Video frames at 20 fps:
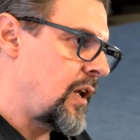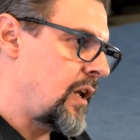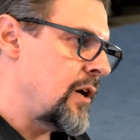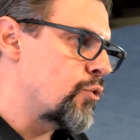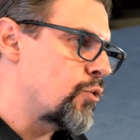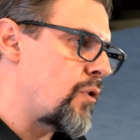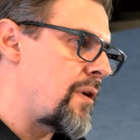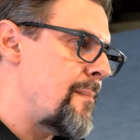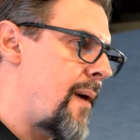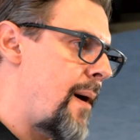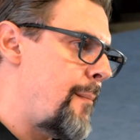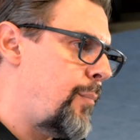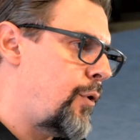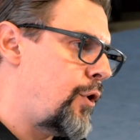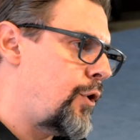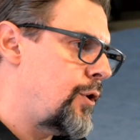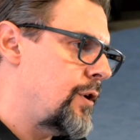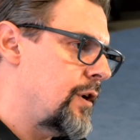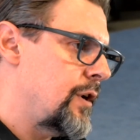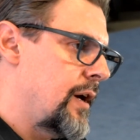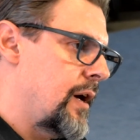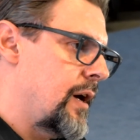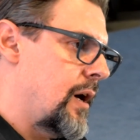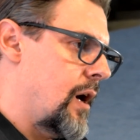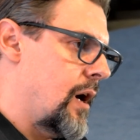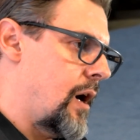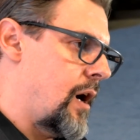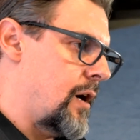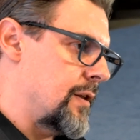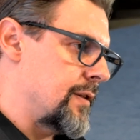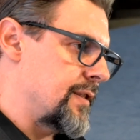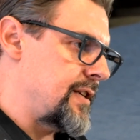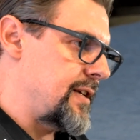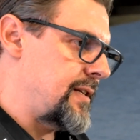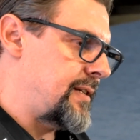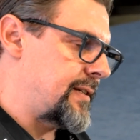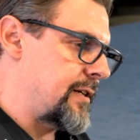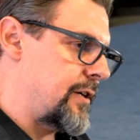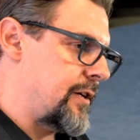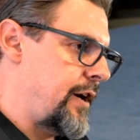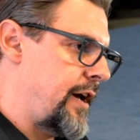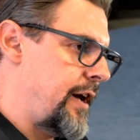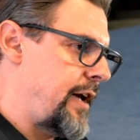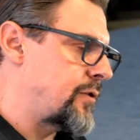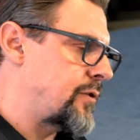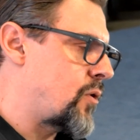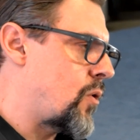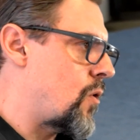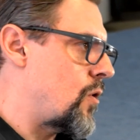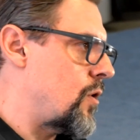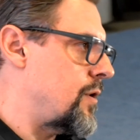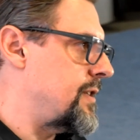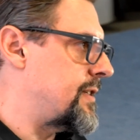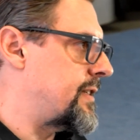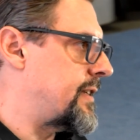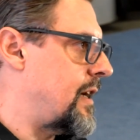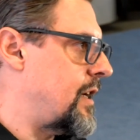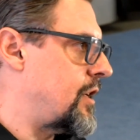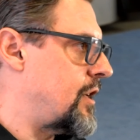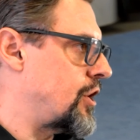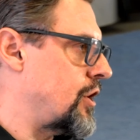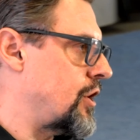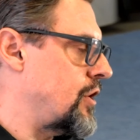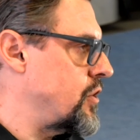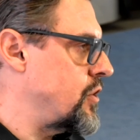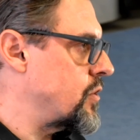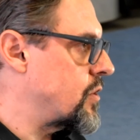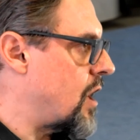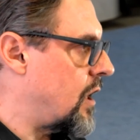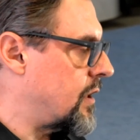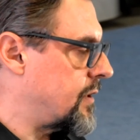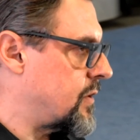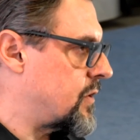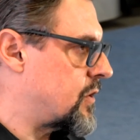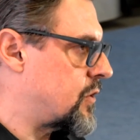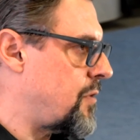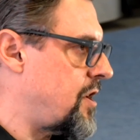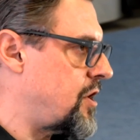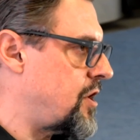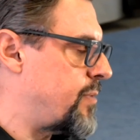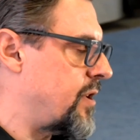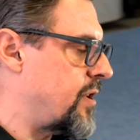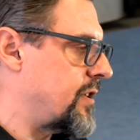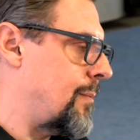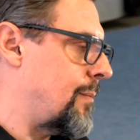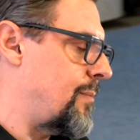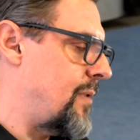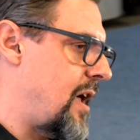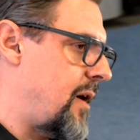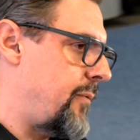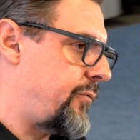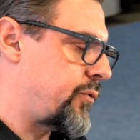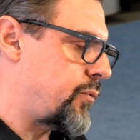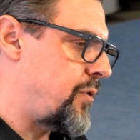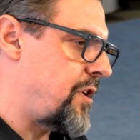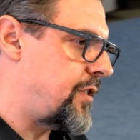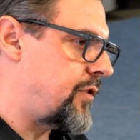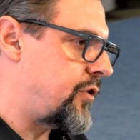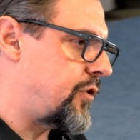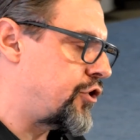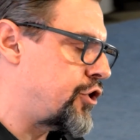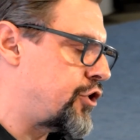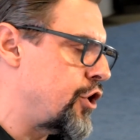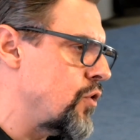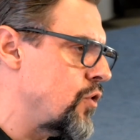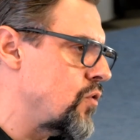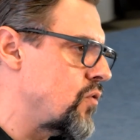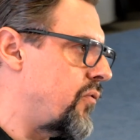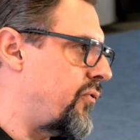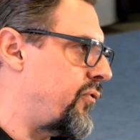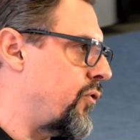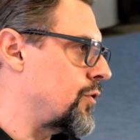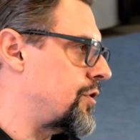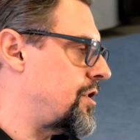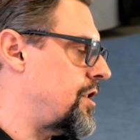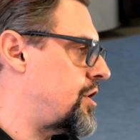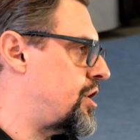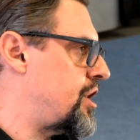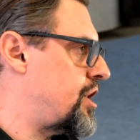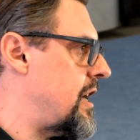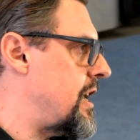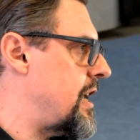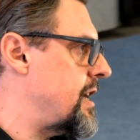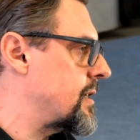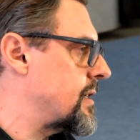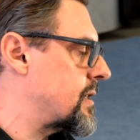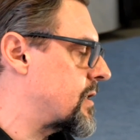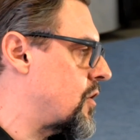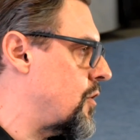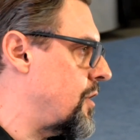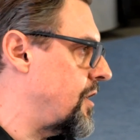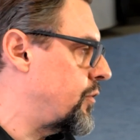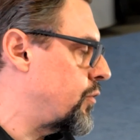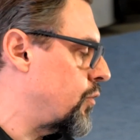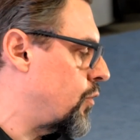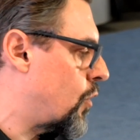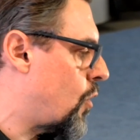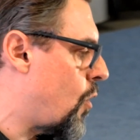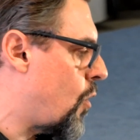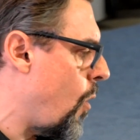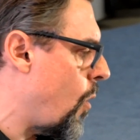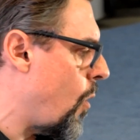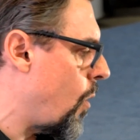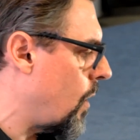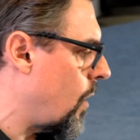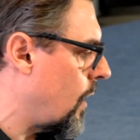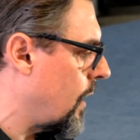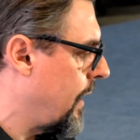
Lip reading: remember on this headquarter installation, you got a switch bottom left with 2 40G links going to the core.